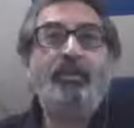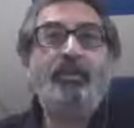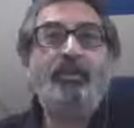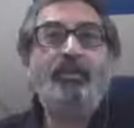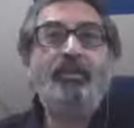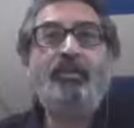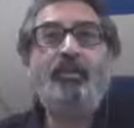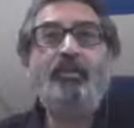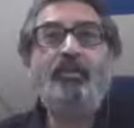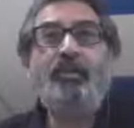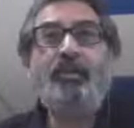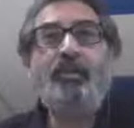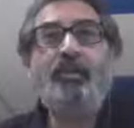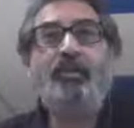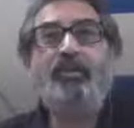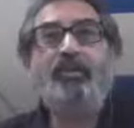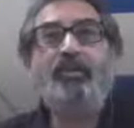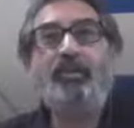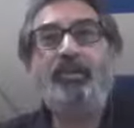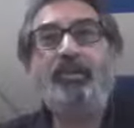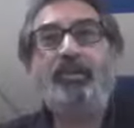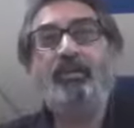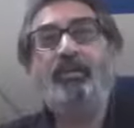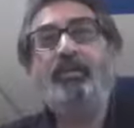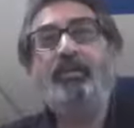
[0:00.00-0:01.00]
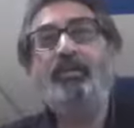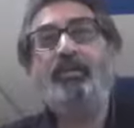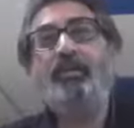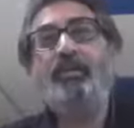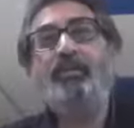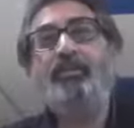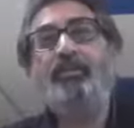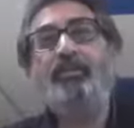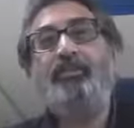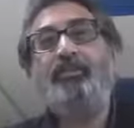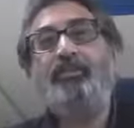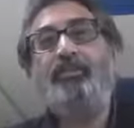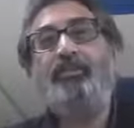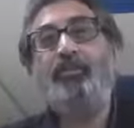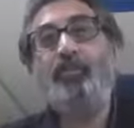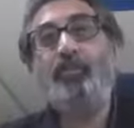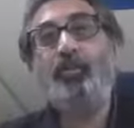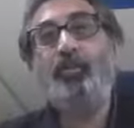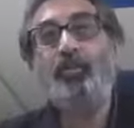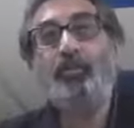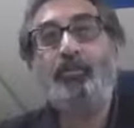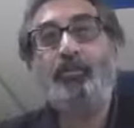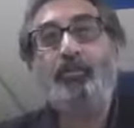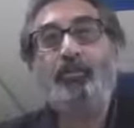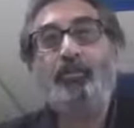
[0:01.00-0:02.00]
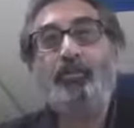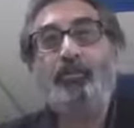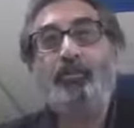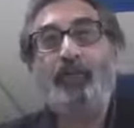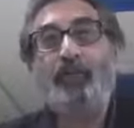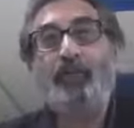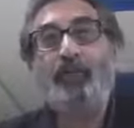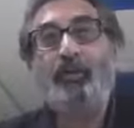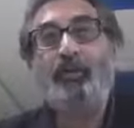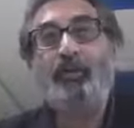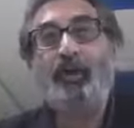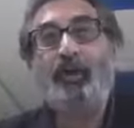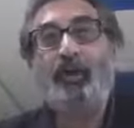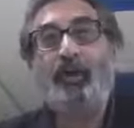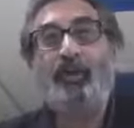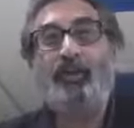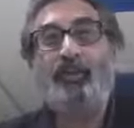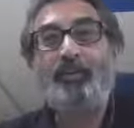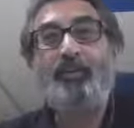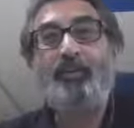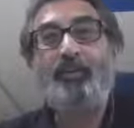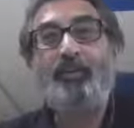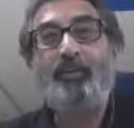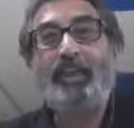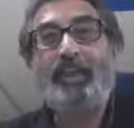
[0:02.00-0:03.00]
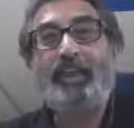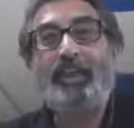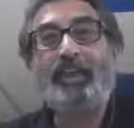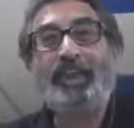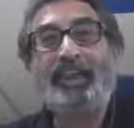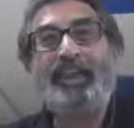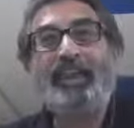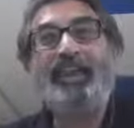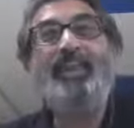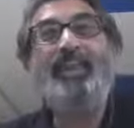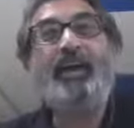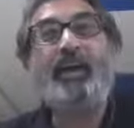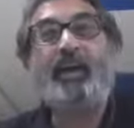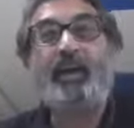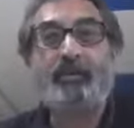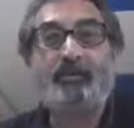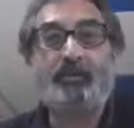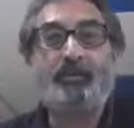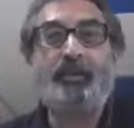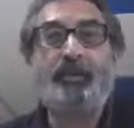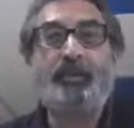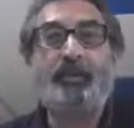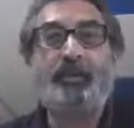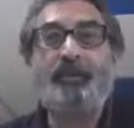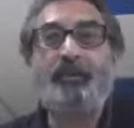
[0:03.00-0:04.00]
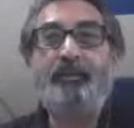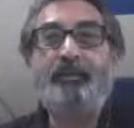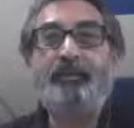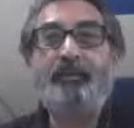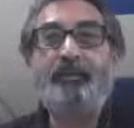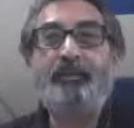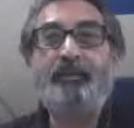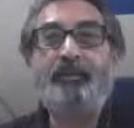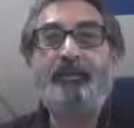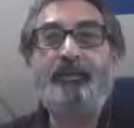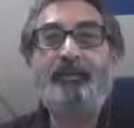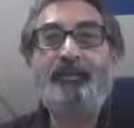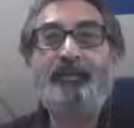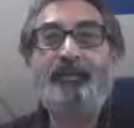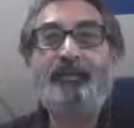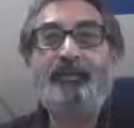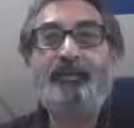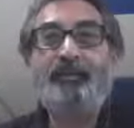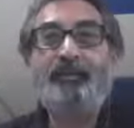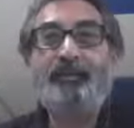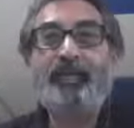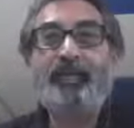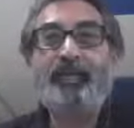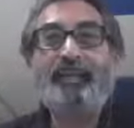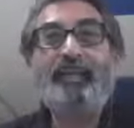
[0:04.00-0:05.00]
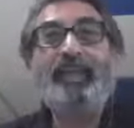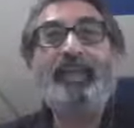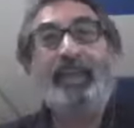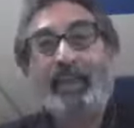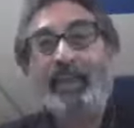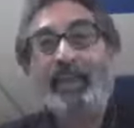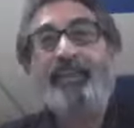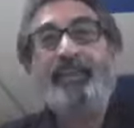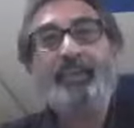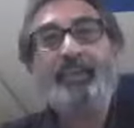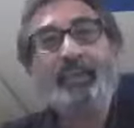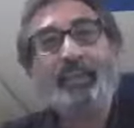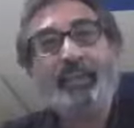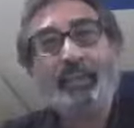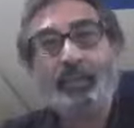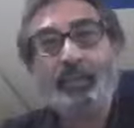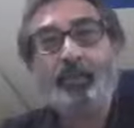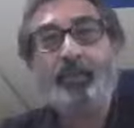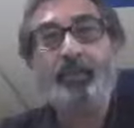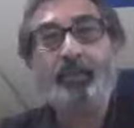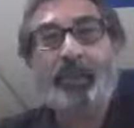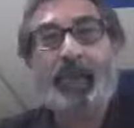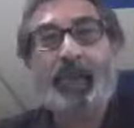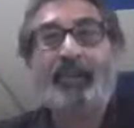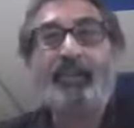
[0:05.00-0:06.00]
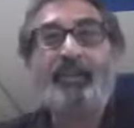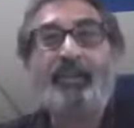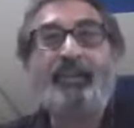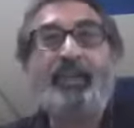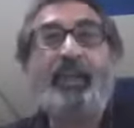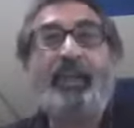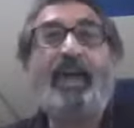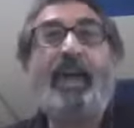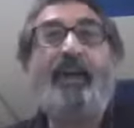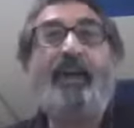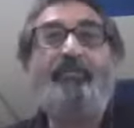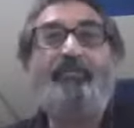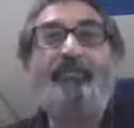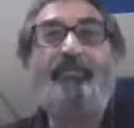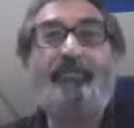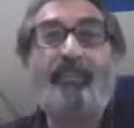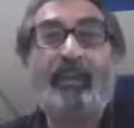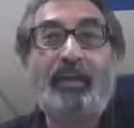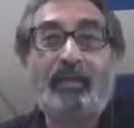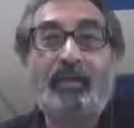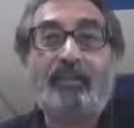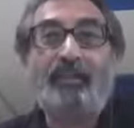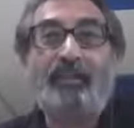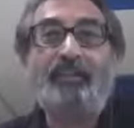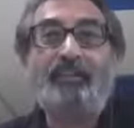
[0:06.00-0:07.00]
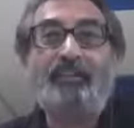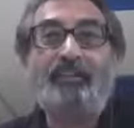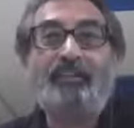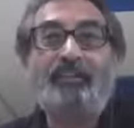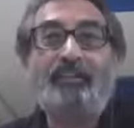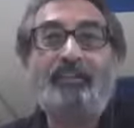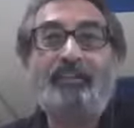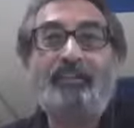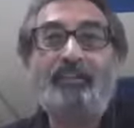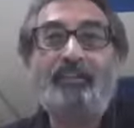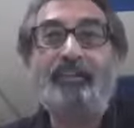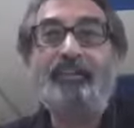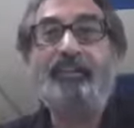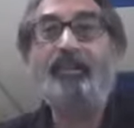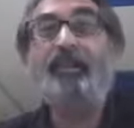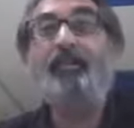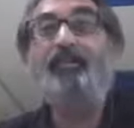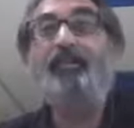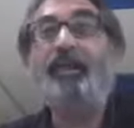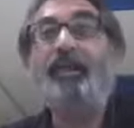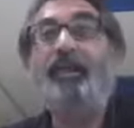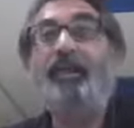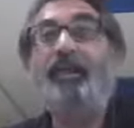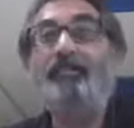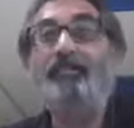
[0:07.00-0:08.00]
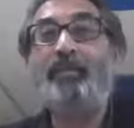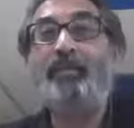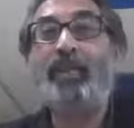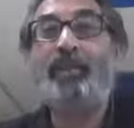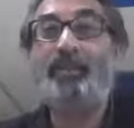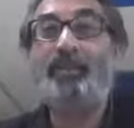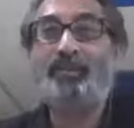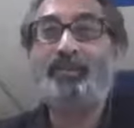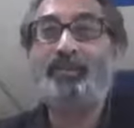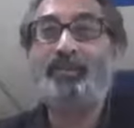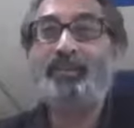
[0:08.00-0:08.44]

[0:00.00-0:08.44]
to a surgeon's room or, in a hospital. They literally do that. They have fun. You will be amazed